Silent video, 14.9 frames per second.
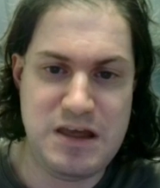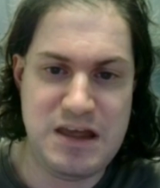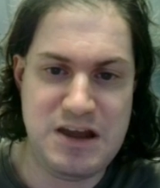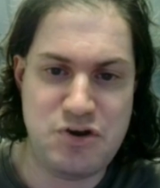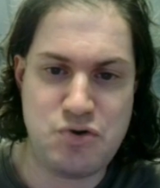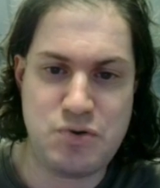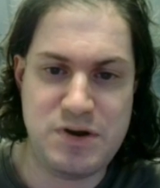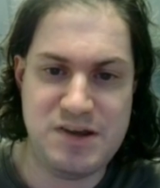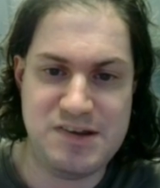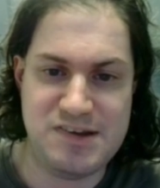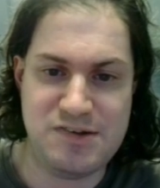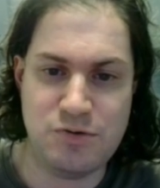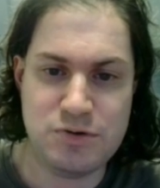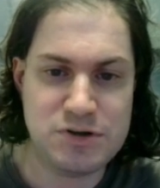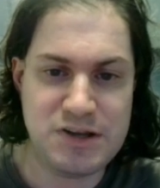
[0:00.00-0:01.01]

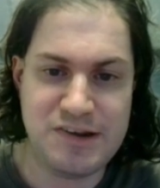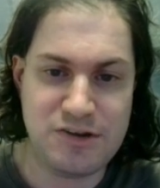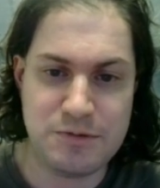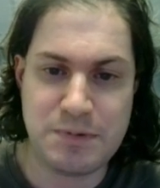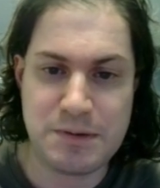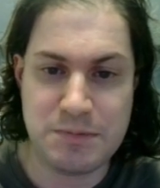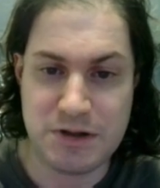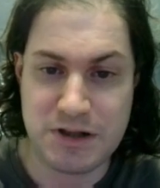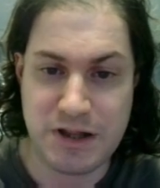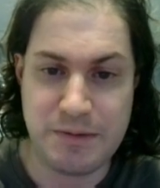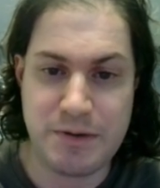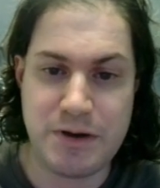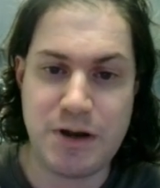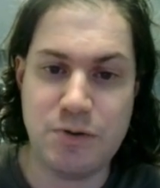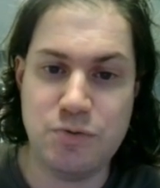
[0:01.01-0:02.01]
increase, or at least not publicly,
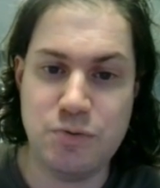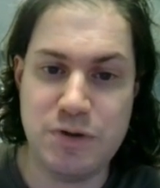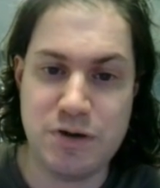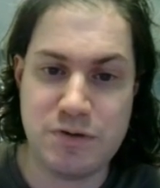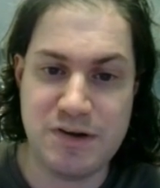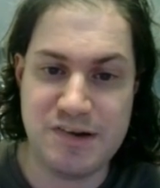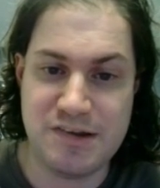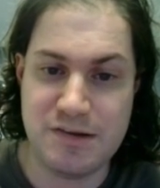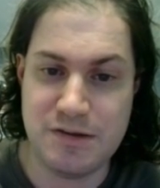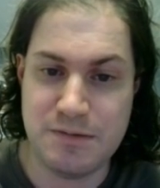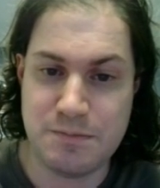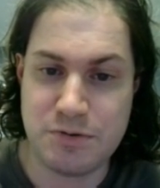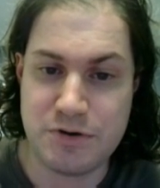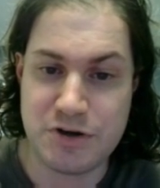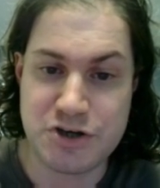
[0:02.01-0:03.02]
about how to increase the
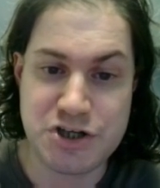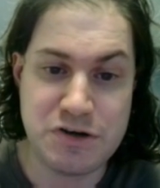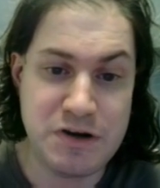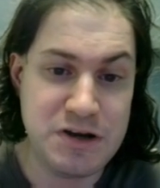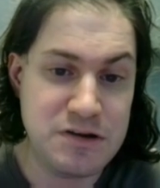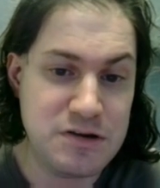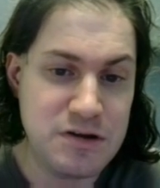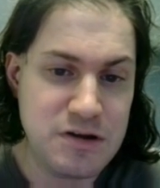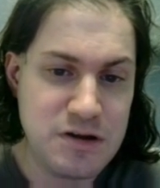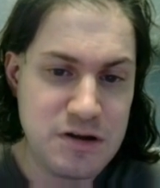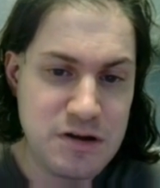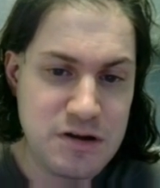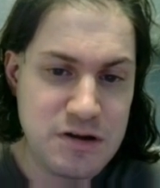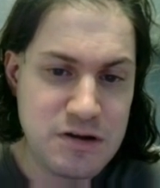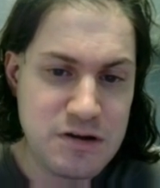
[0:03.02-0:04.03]
production rate
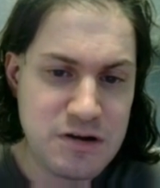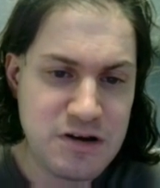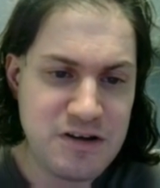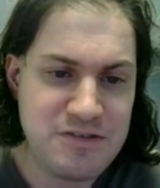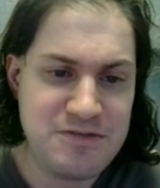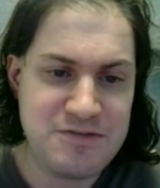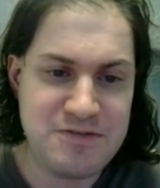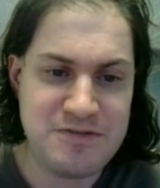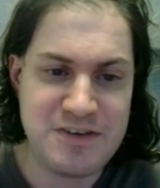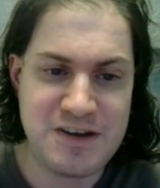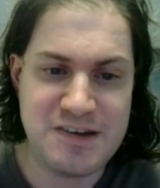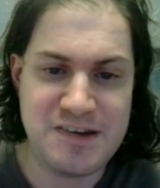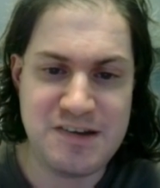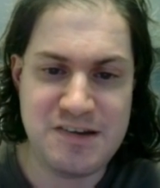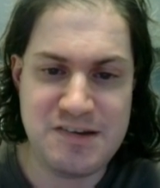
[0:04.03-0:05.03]
of
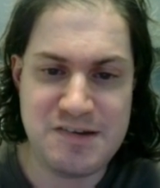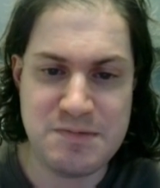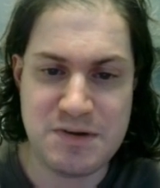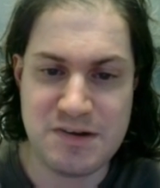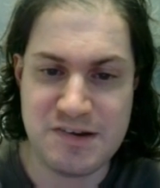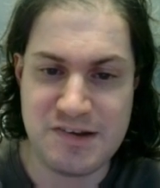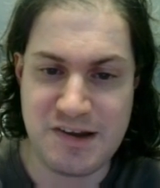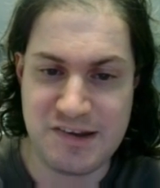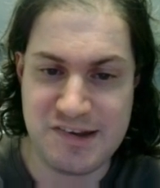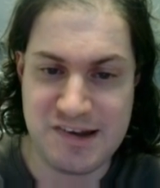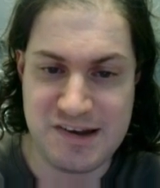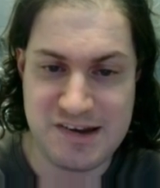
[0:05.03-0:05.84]
vaccines, because that's a